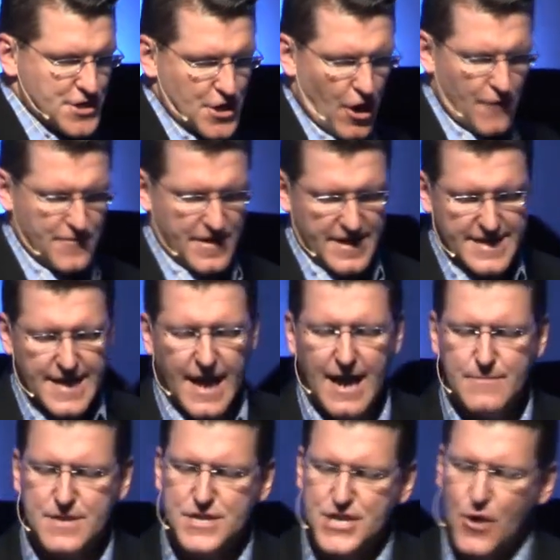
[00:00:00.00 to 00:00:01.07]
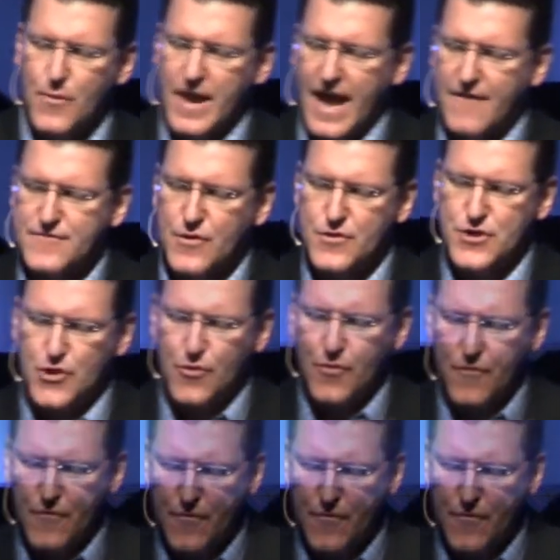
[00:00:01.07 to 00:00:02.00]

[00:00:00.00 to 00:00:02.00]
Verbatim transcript: often in times, and so we have to do